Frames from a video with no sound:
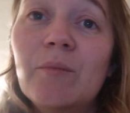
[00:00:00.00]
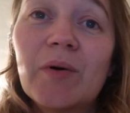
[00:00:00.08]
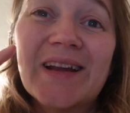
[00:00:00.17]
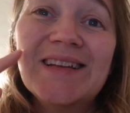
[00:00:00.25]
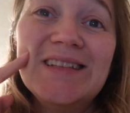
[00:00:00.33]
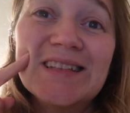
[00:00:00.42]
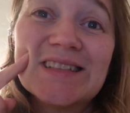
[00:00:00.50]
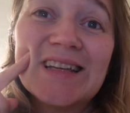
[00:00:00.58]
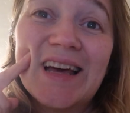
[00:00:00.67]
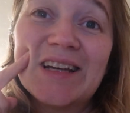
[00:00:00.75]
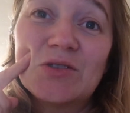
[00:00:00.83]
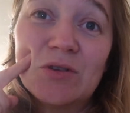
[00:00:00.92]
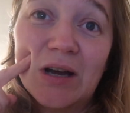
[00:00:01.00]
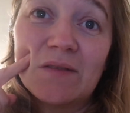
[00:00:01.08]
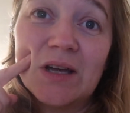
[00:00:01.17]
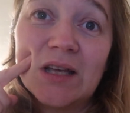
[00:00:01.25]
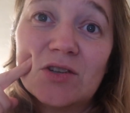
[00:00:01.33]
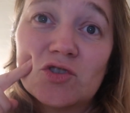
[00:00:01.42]
but I dislike
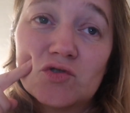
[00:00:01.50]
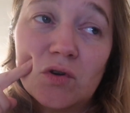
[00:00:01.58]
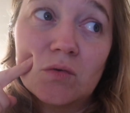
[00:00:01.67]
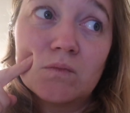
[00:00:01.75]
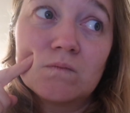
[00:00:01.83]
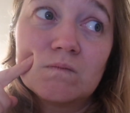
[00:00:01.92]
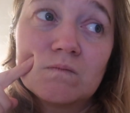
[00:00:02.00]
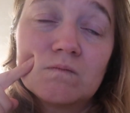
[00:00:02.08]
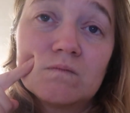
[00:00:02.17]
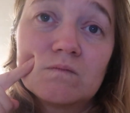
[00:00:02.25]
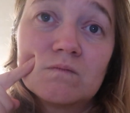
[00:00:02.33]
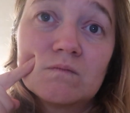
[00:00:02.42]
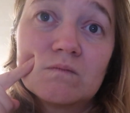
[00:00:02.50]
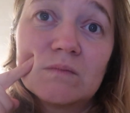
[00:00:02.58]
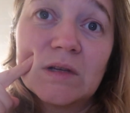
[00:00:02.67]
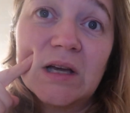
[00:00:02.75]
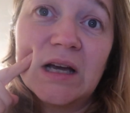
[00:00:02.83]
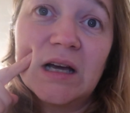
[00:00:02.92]
driving in the snow.
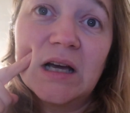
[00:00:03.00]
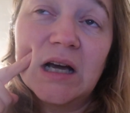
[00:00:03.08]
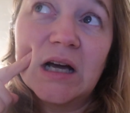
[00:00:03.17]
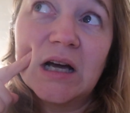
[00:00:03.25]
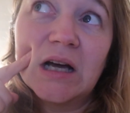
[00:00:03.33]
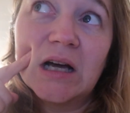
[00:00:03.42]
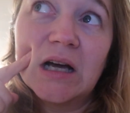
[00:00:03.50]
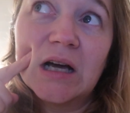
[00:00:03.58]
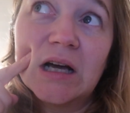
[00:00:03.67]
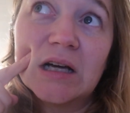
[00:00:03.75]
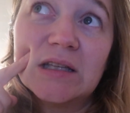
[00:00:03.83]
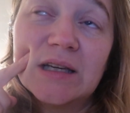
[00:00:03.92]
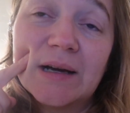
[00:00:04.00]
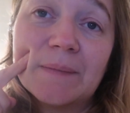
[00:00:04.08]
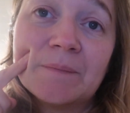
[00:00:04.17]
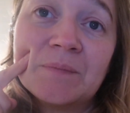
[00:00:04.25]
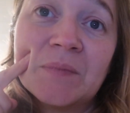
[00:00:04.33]
Uh, yeah,